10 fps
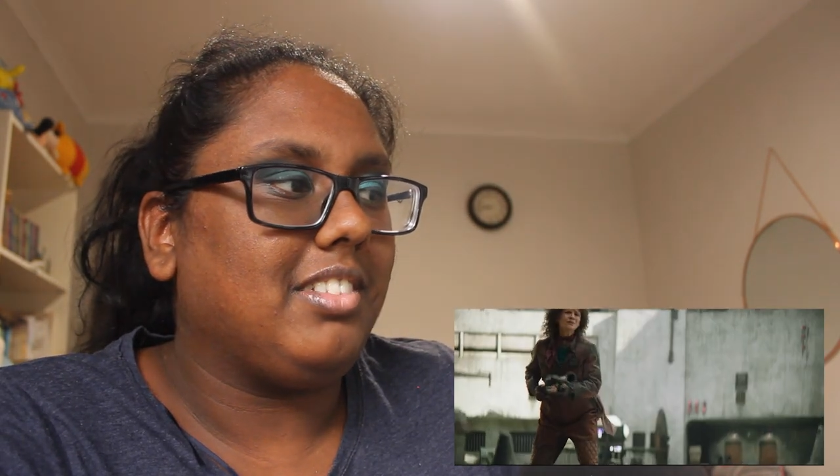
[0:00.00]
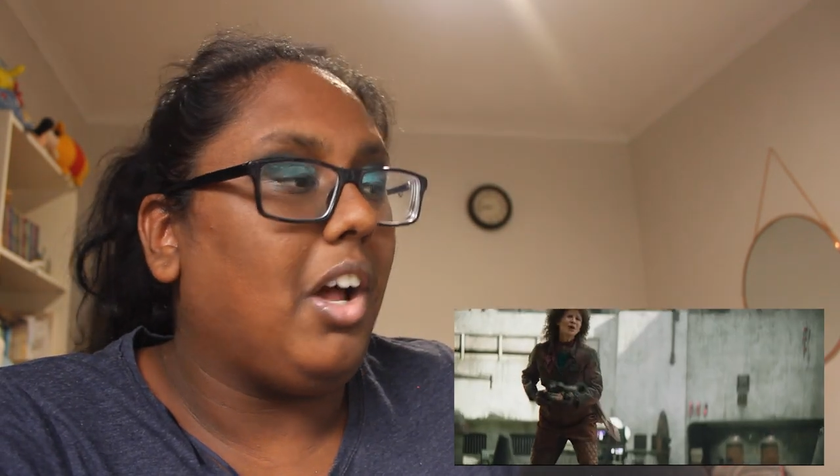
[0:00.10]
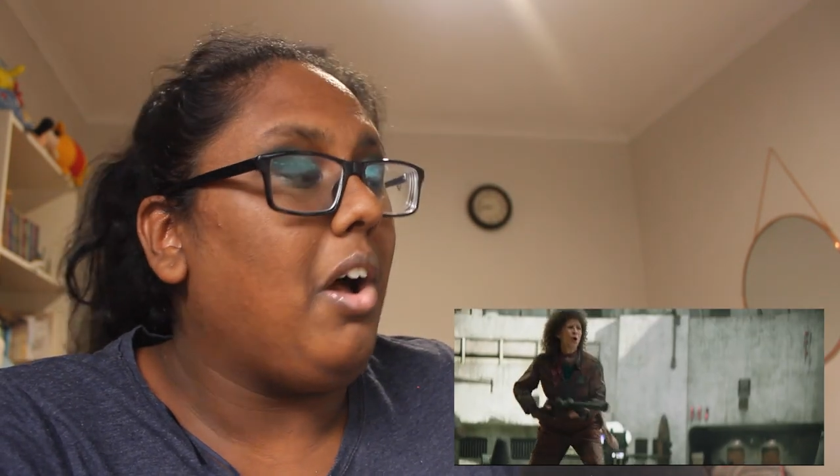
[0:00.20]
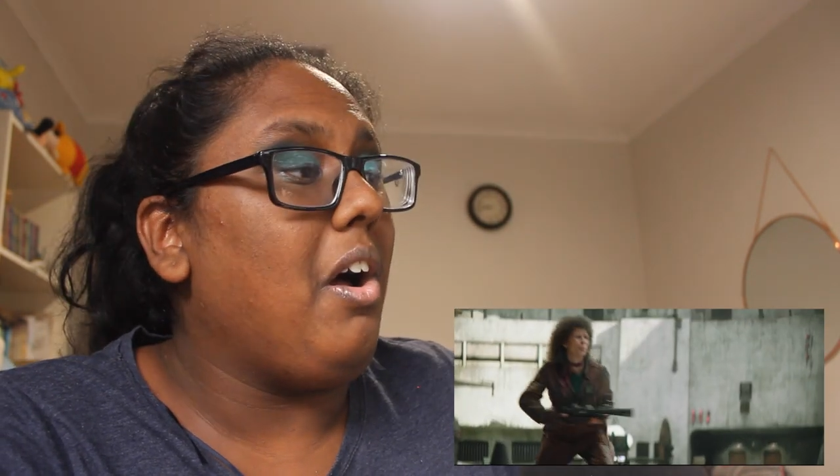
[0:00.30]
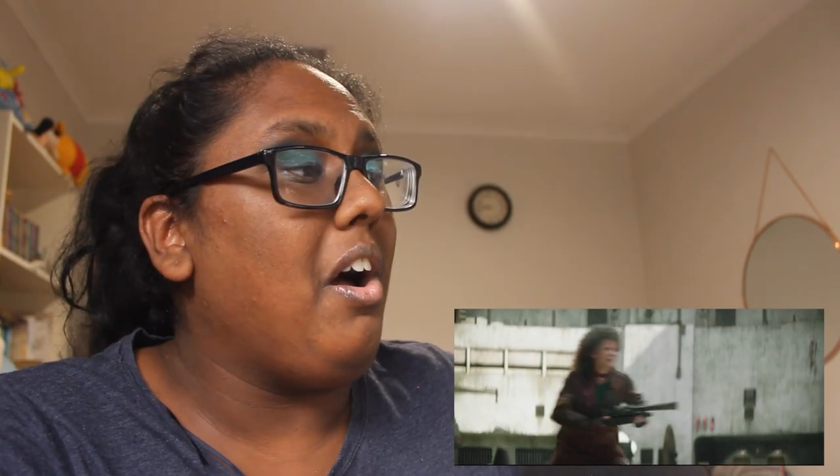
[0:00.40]

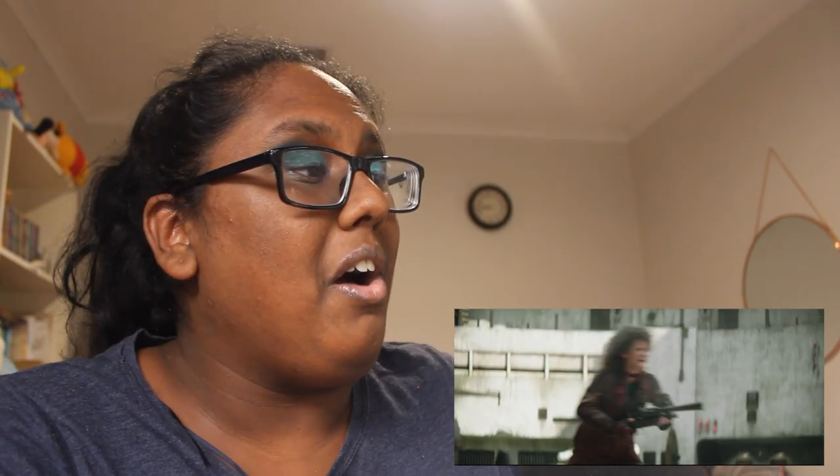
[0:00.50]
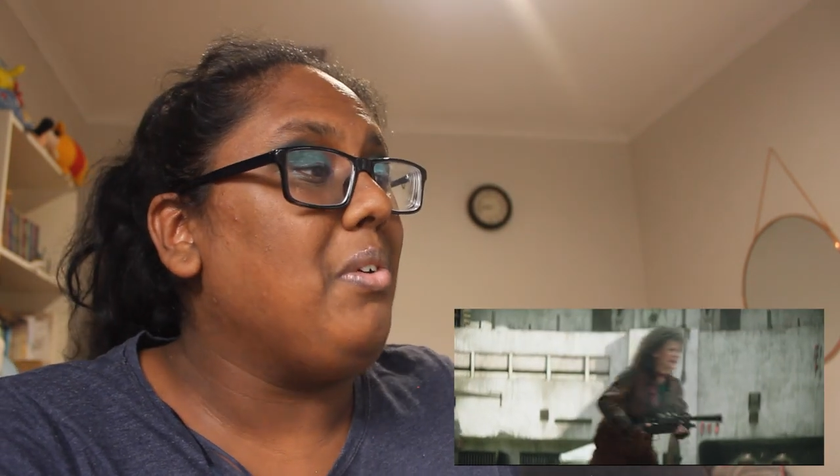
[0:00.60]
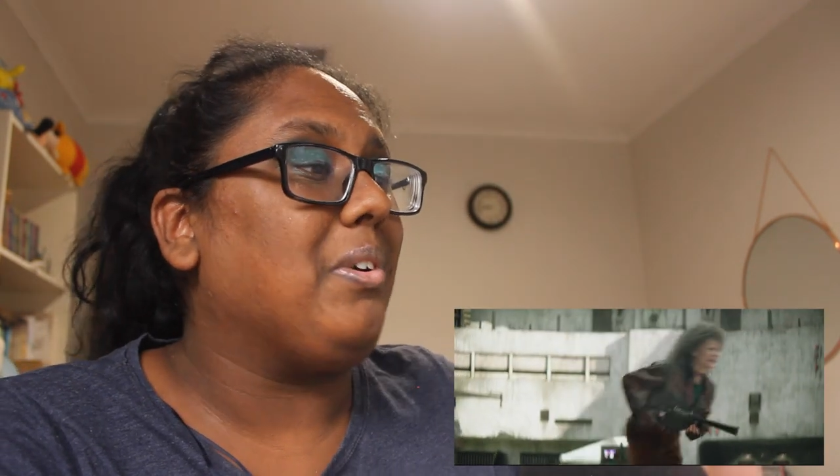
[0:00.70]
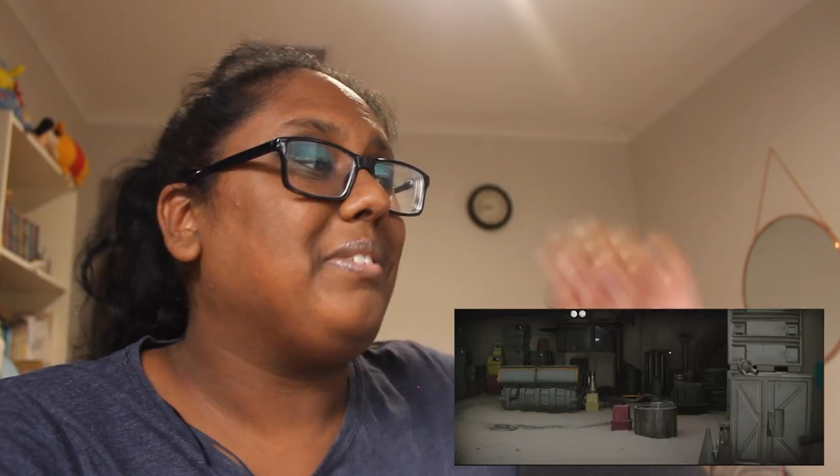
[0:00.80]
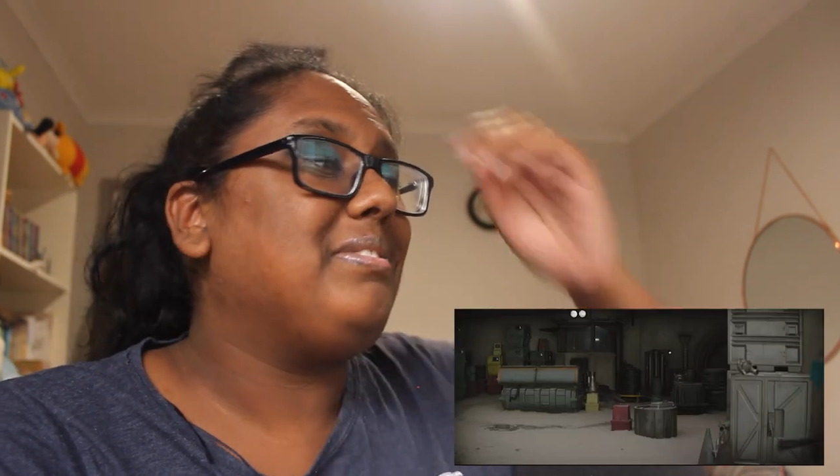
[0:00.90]

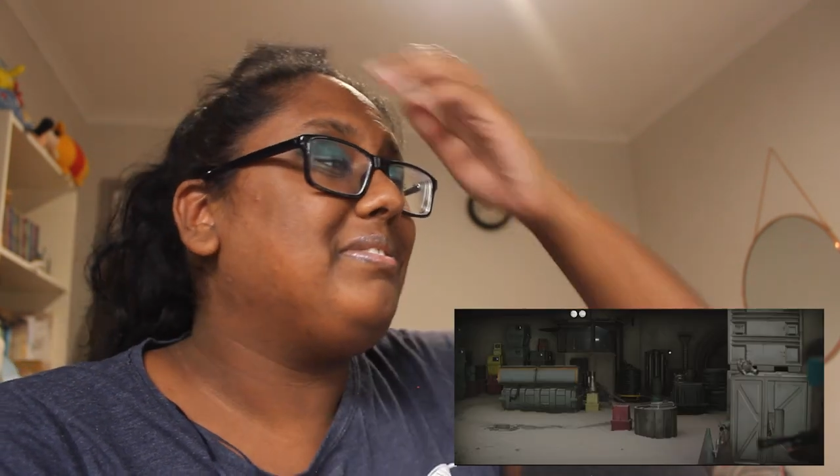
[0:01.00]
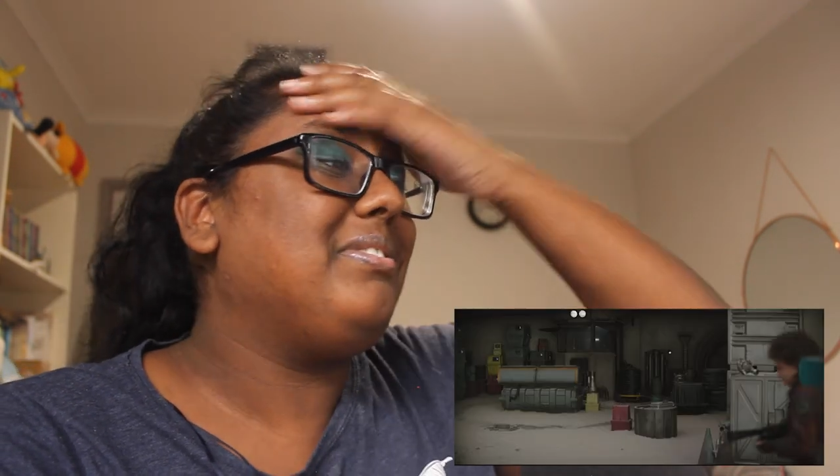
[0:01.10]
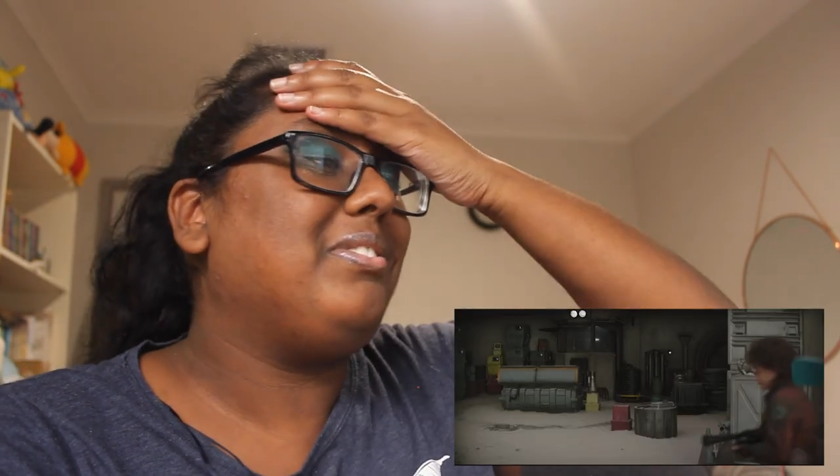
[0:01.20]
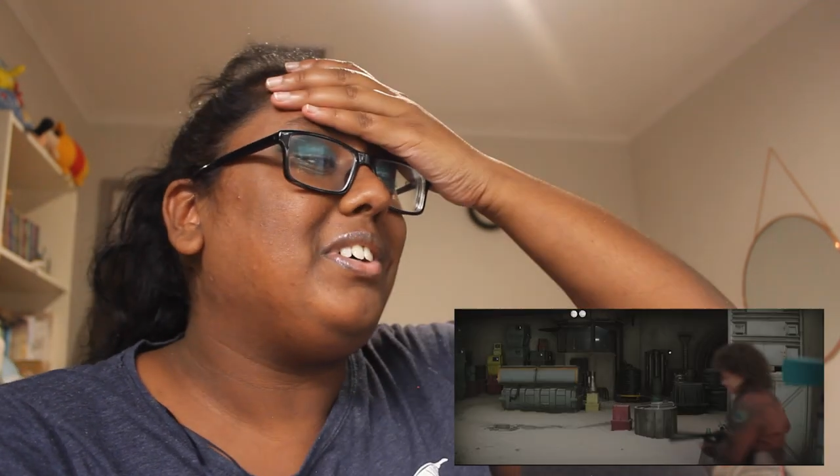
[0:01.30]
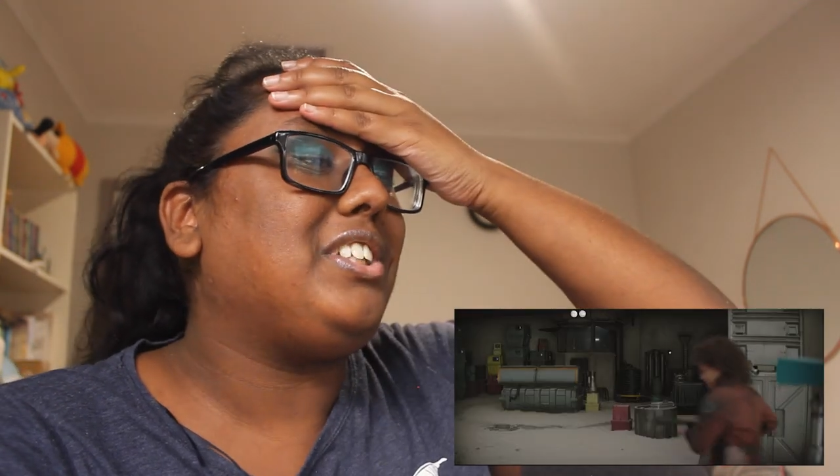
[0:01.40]
Oh! What's